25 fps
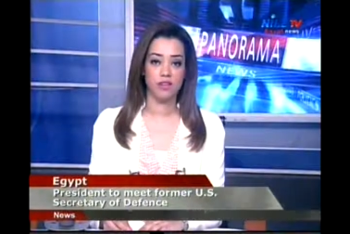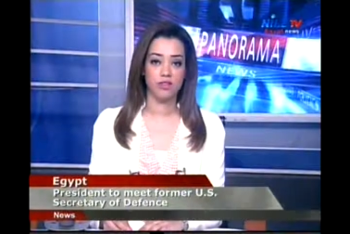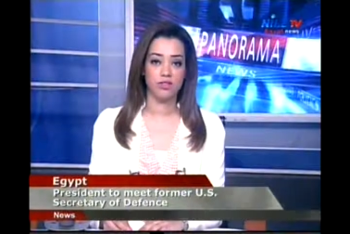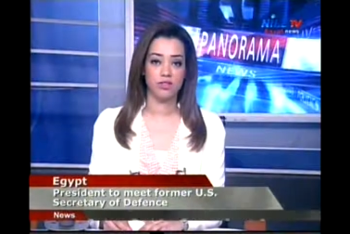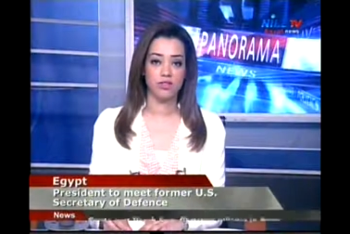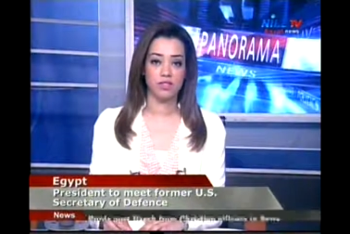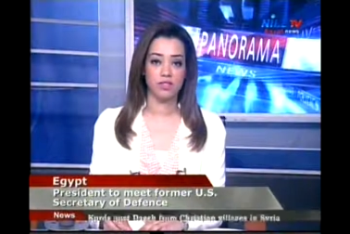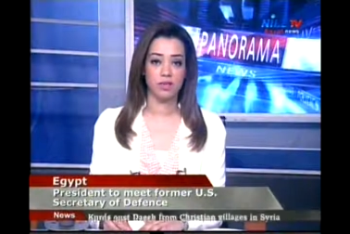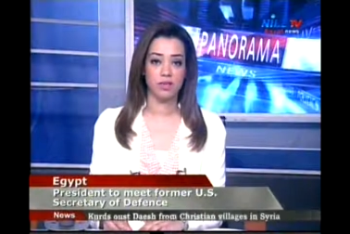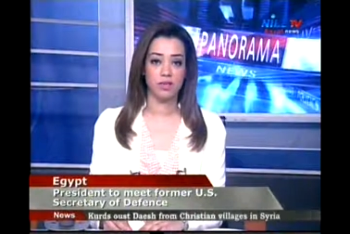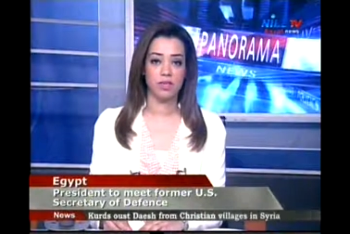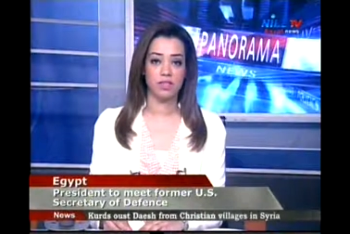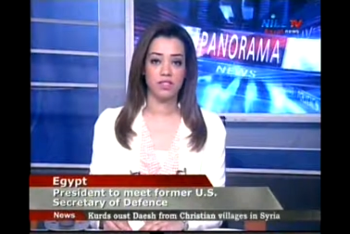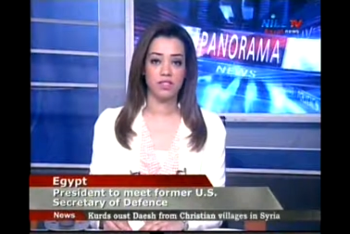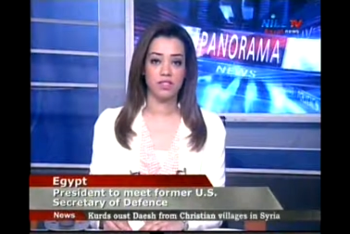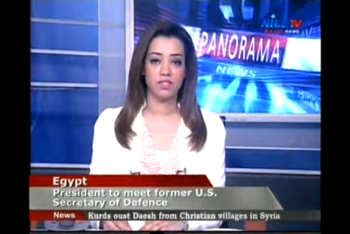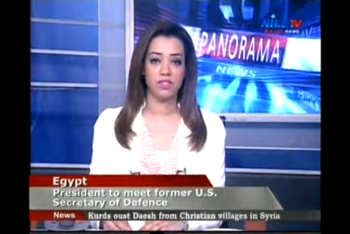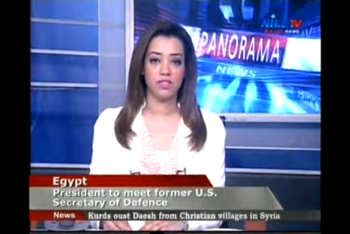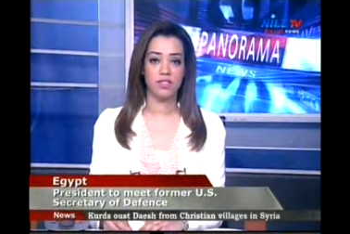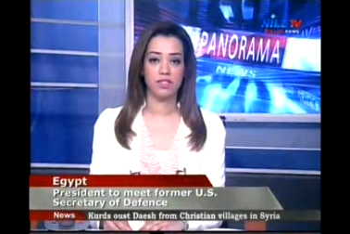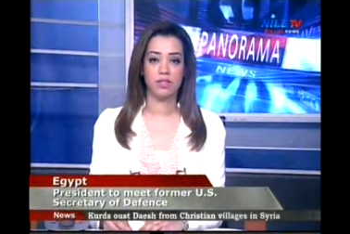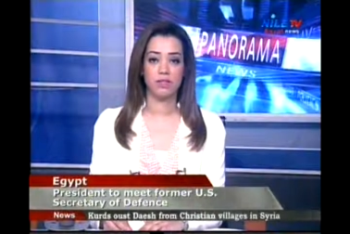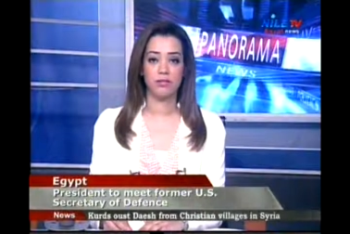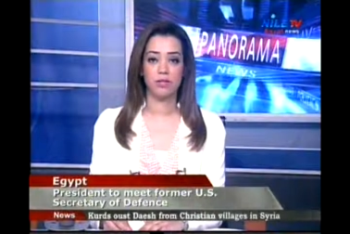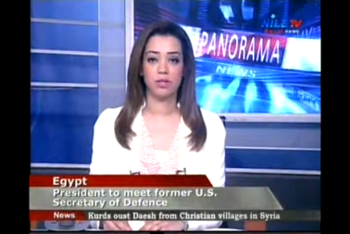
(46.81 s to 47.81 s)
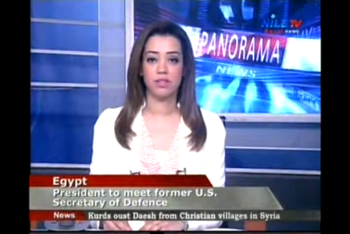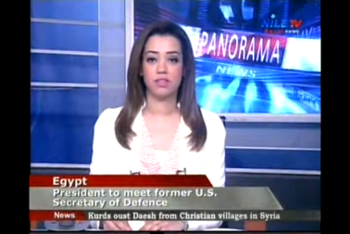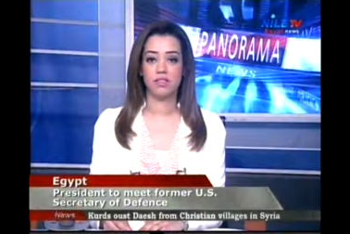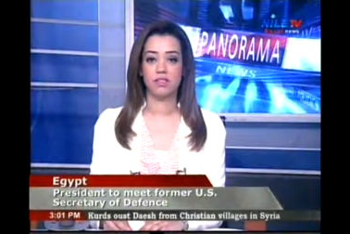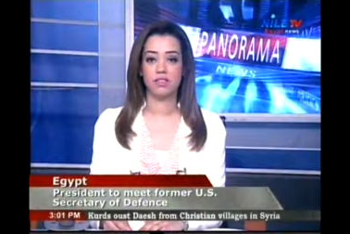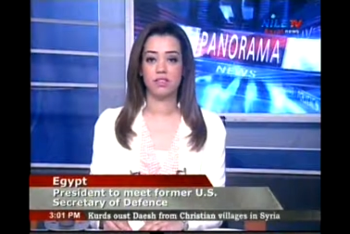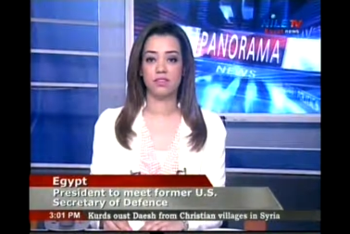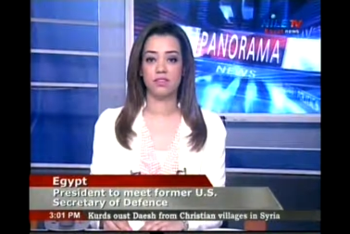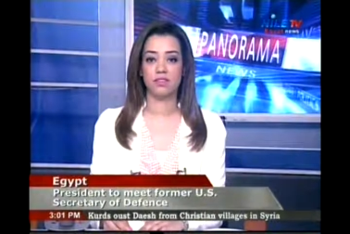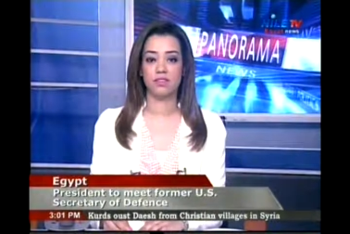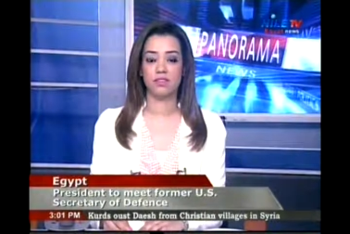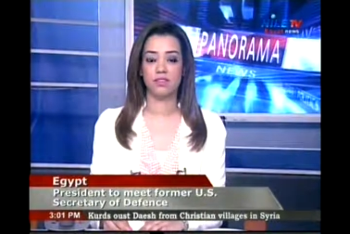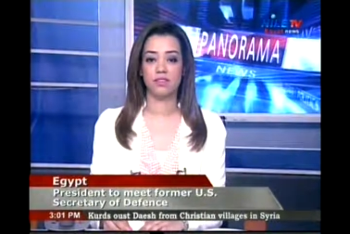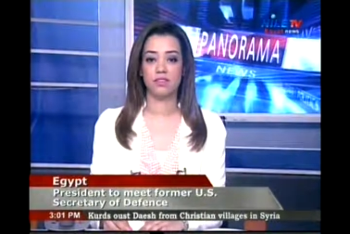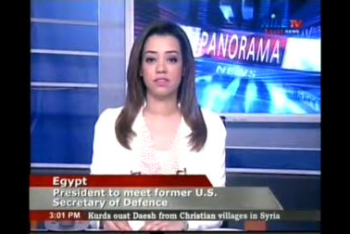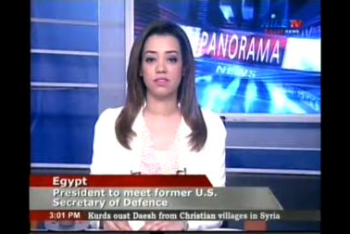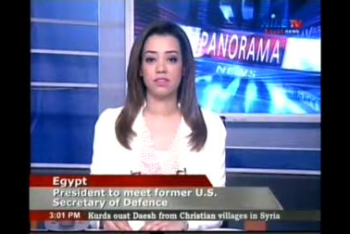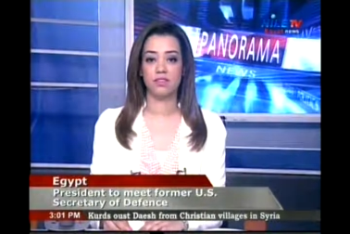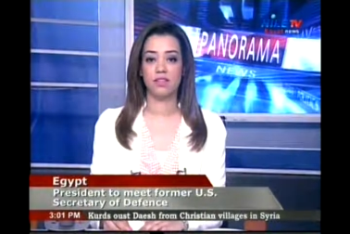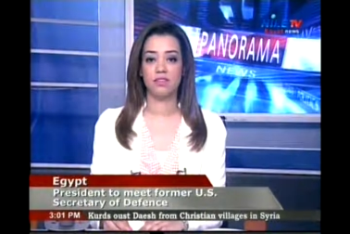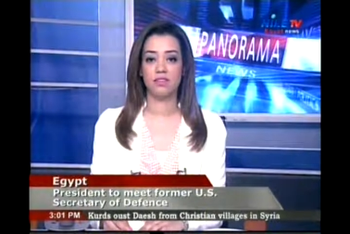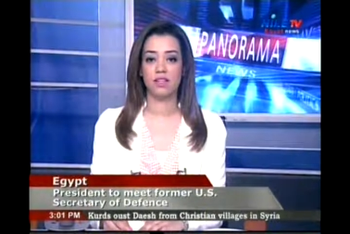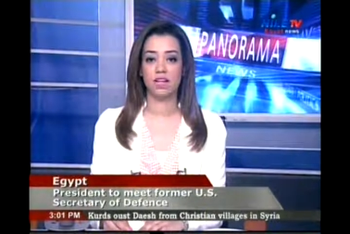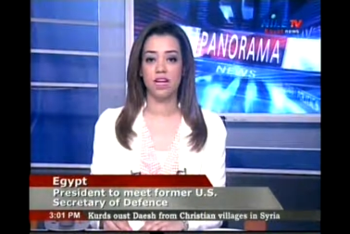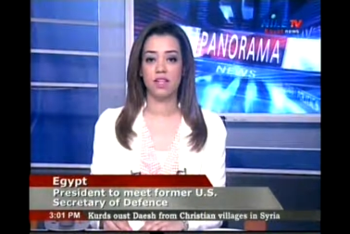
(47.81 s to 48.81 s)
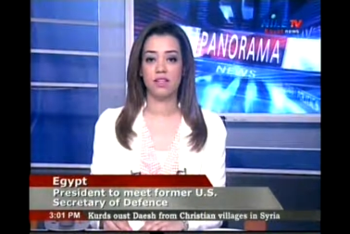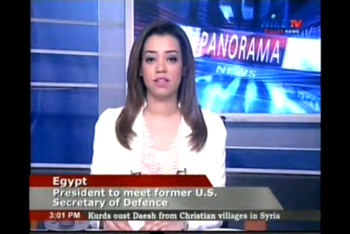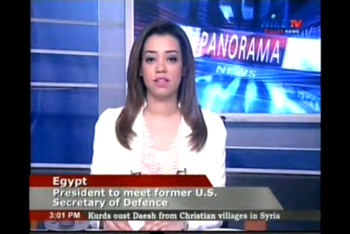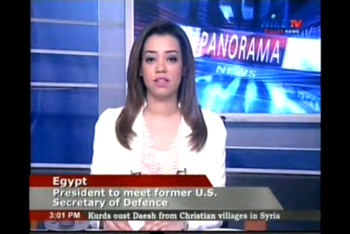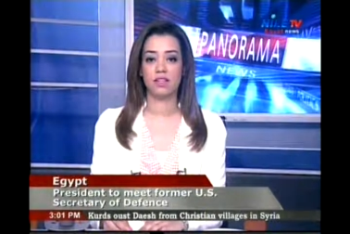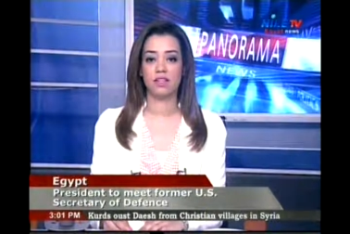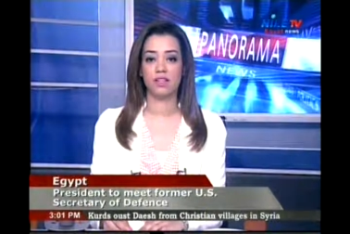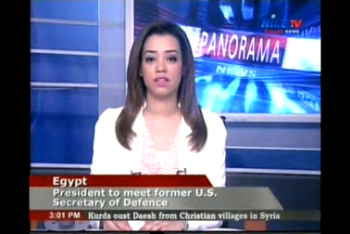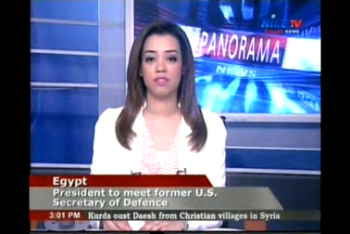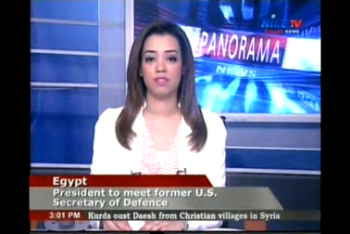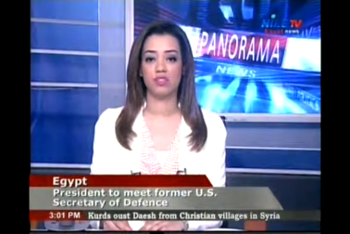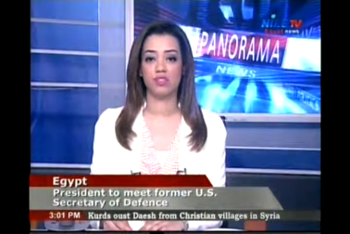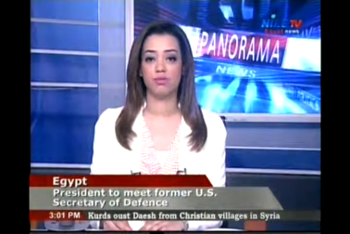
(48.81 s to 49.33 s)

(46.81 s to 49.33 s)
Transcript: During the meeting, President al-Sisi said that the